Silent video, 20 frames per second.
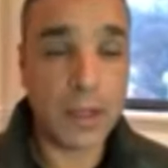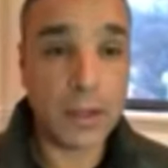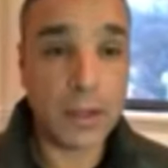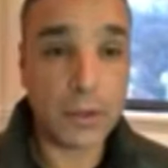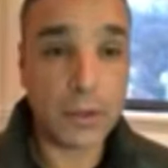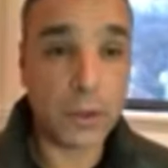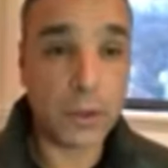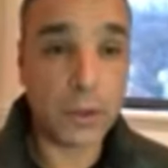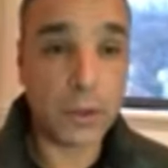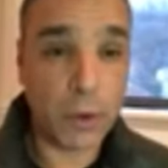
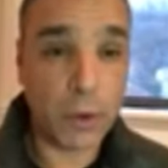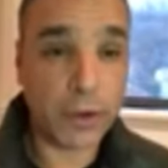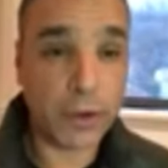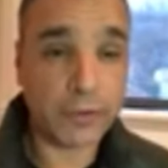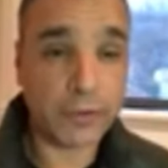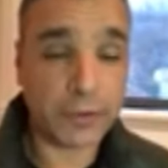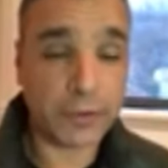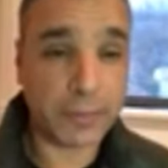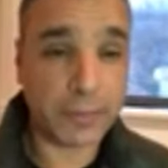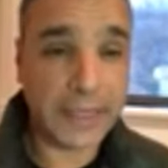Good morning
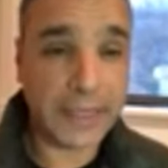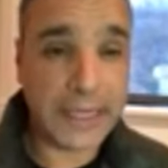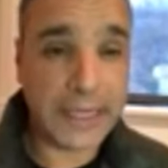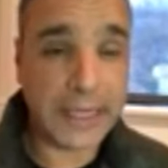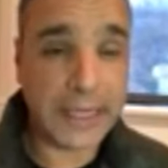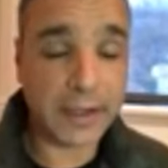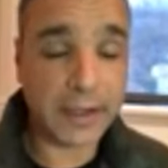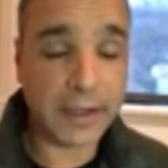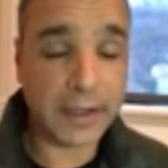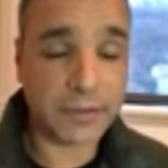from
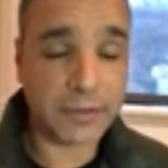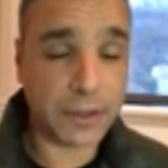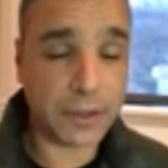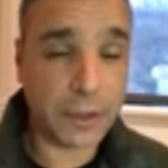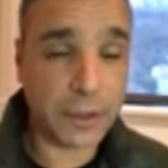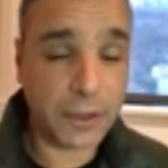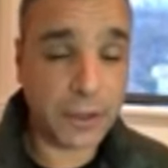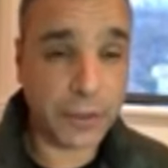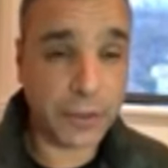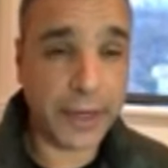Kiev, the
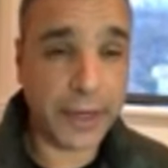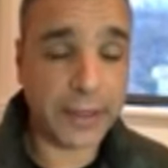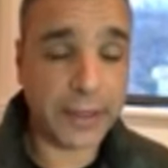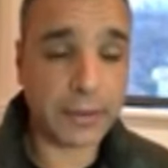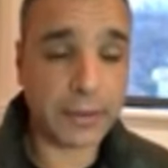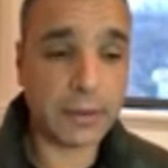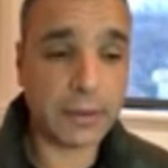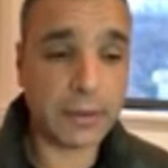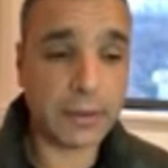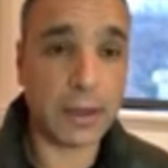
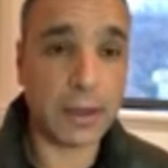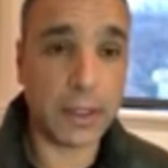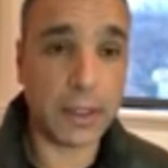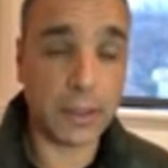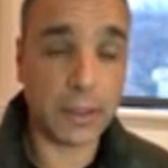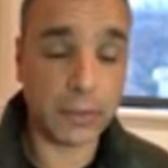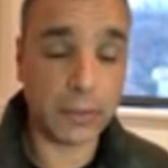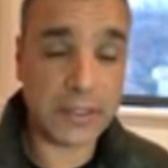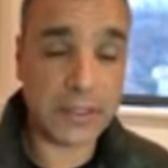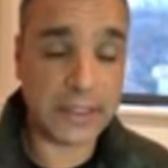Ukraine. I
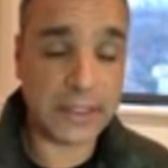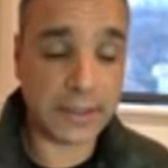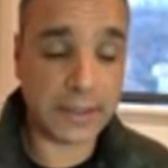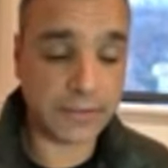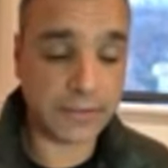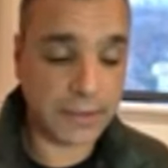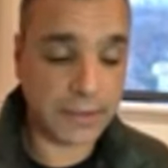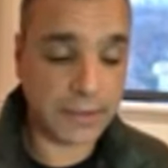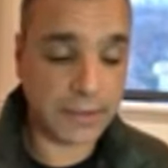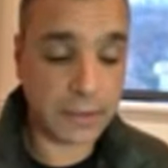know it's
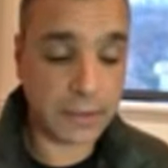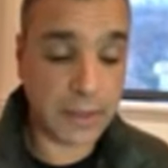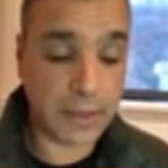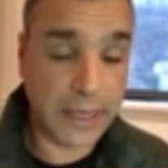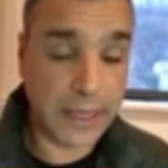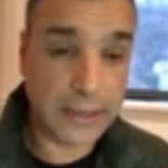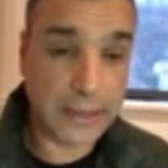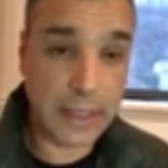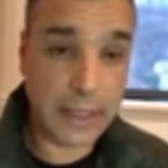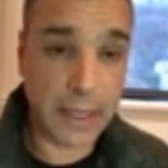evening,
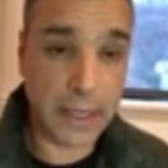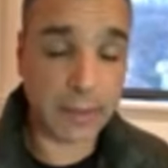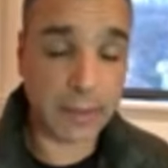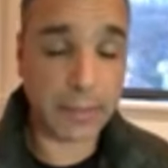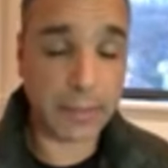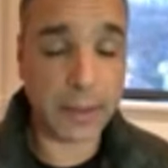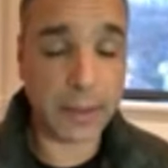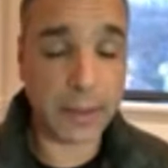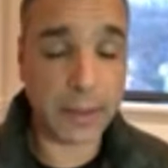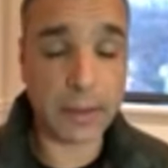nighttime
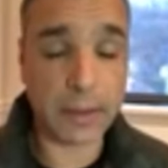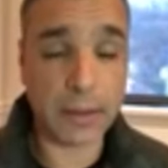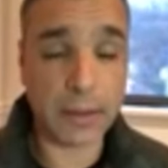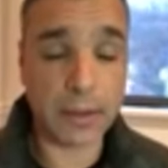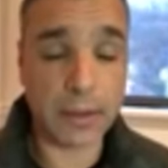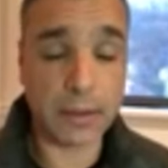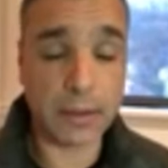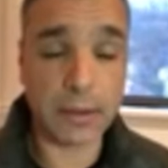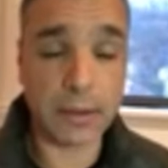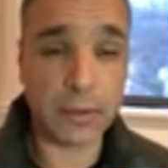in, uh,
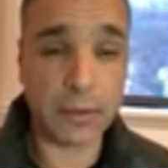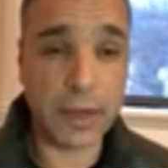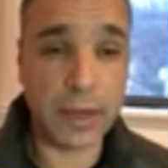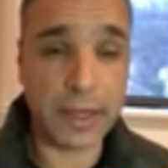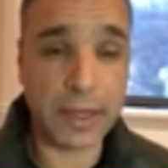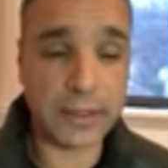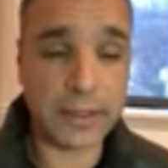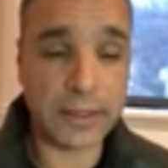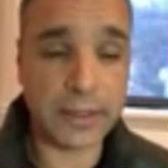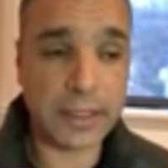in the
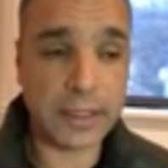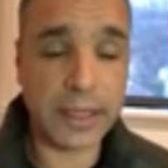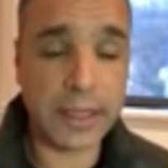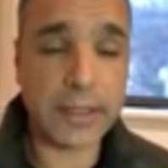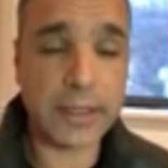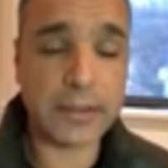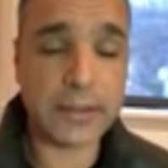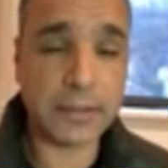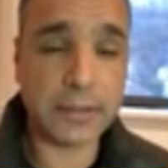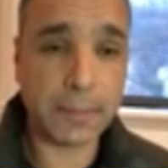United
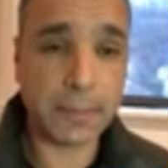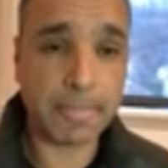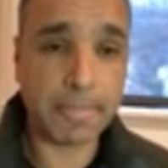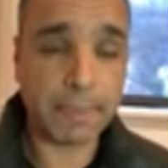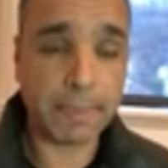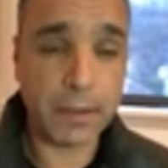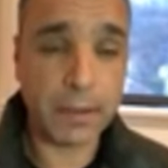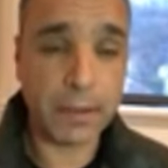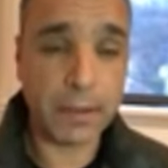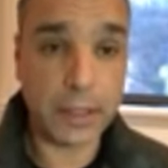States,
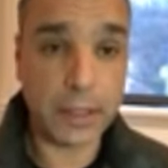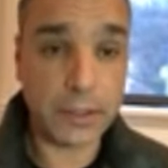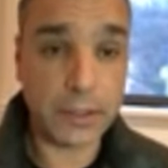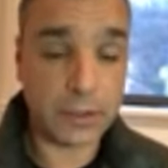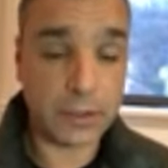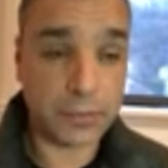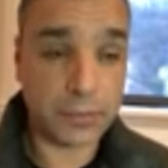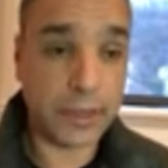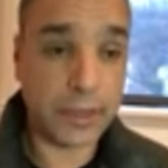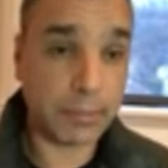and it's
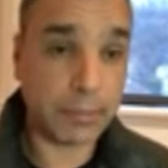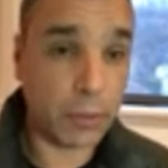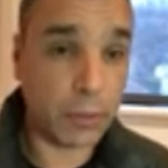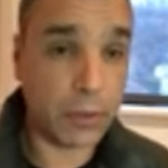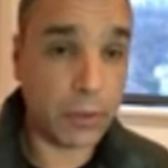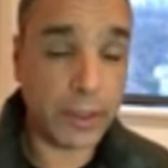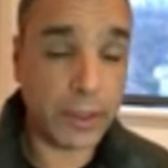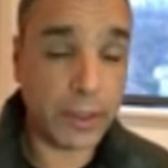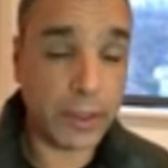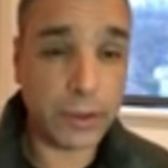already
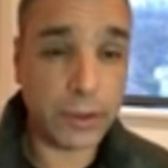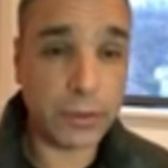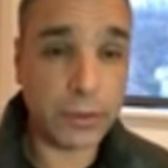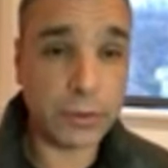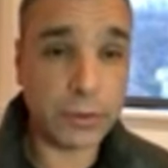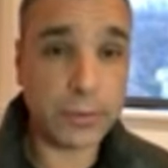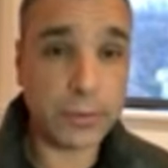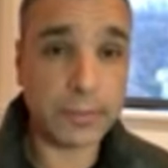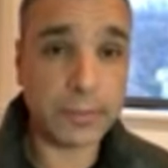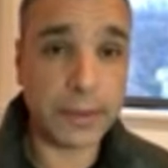morning in
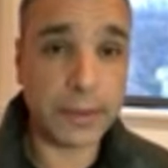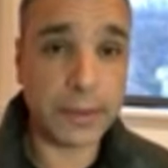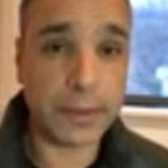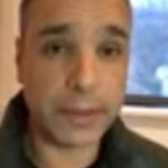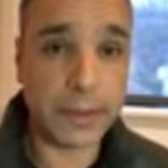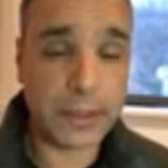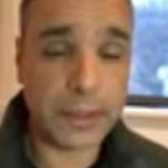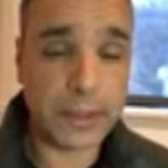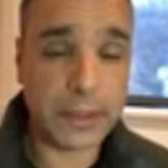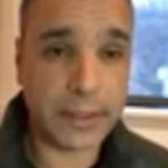Europe and in
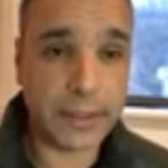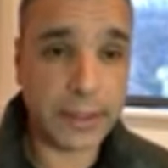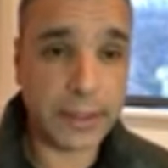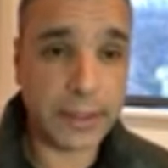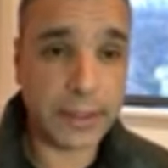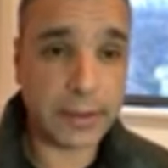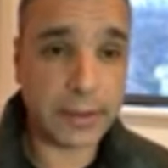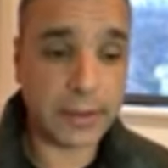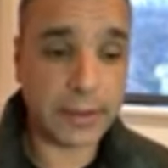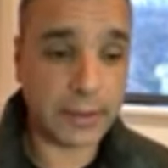Israel
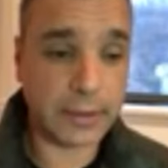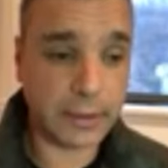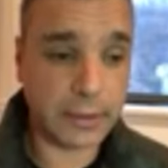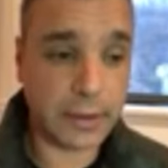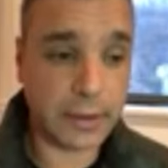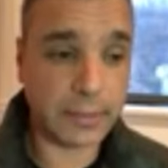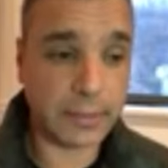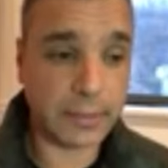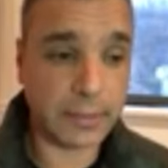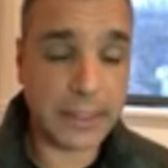and
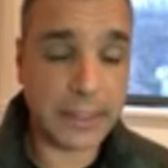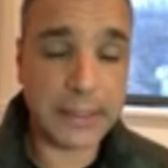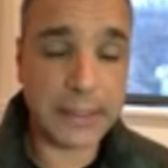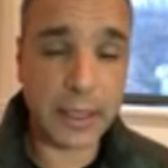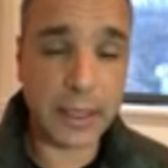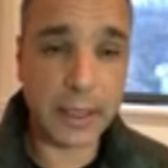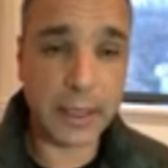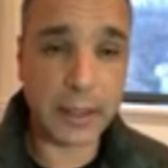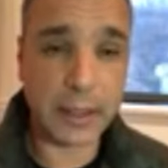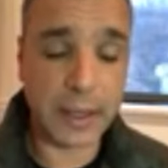uh,
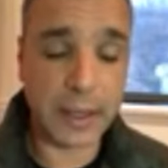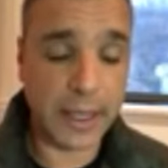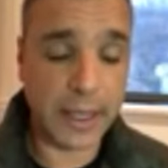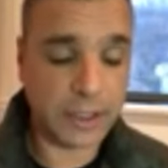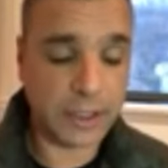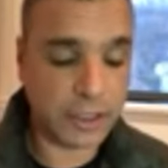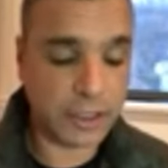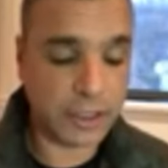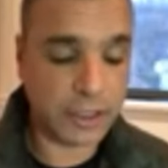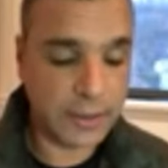midday in
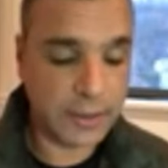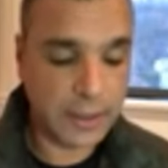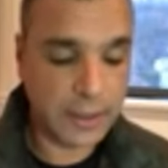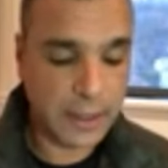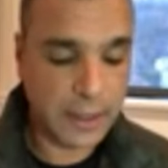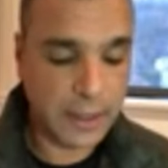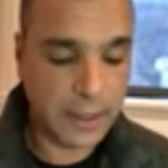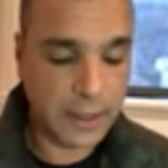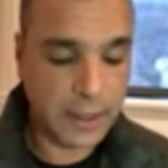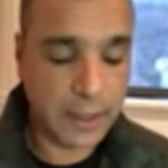Asia.
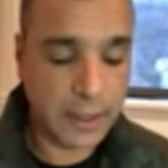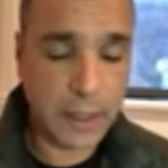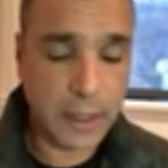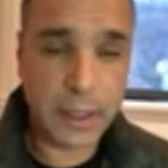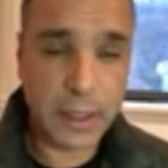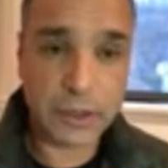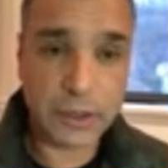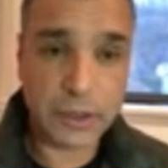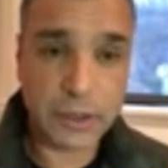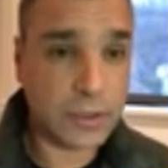
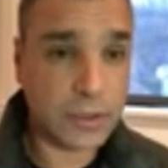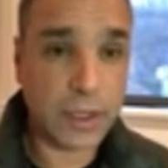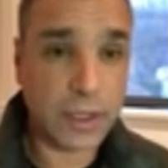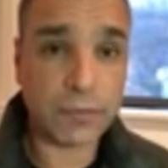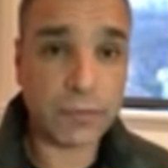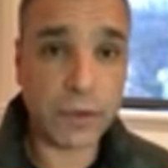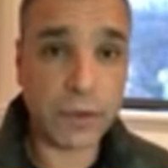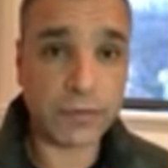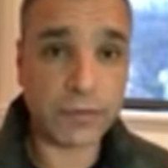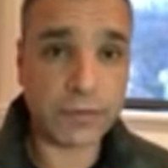Uh, just to
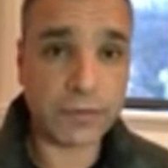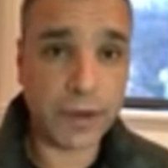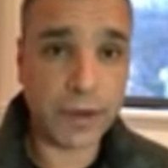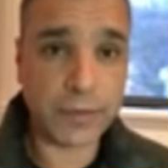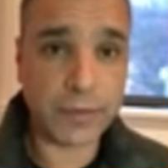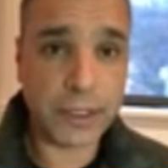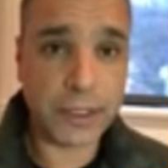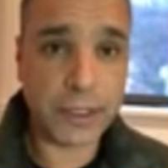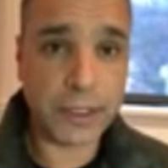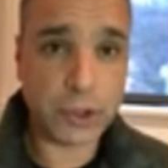give you a
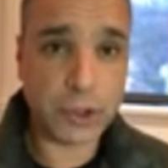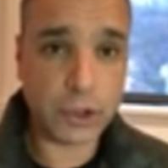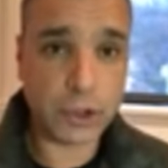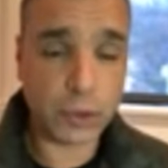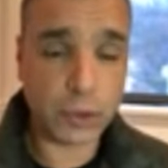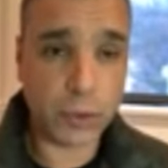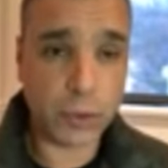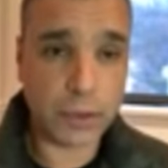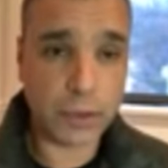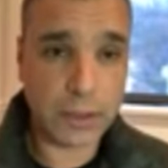very
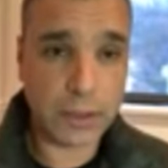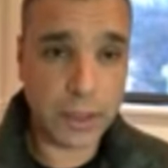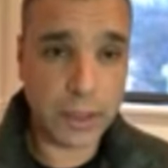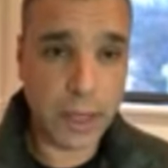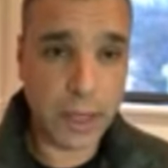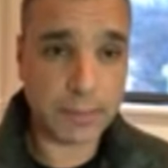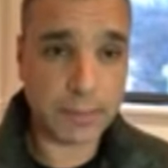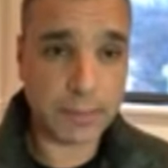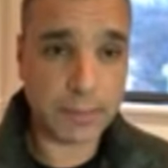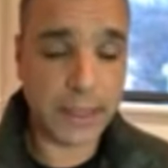short
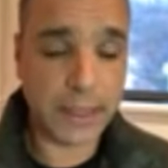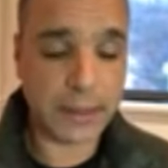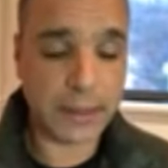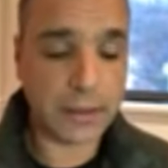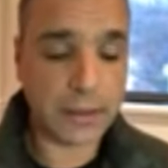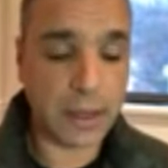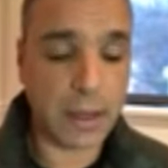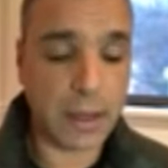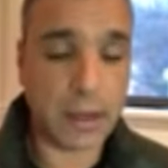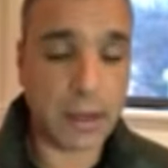update
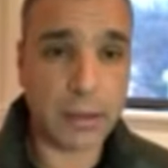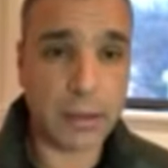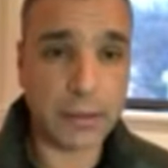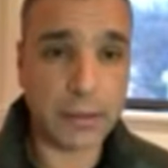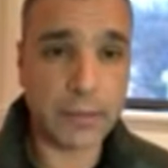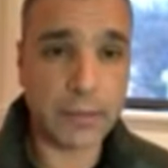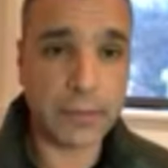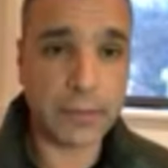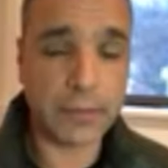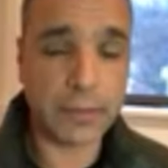
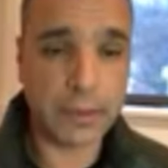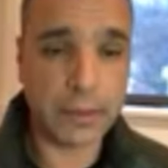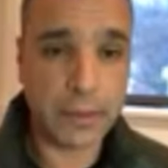on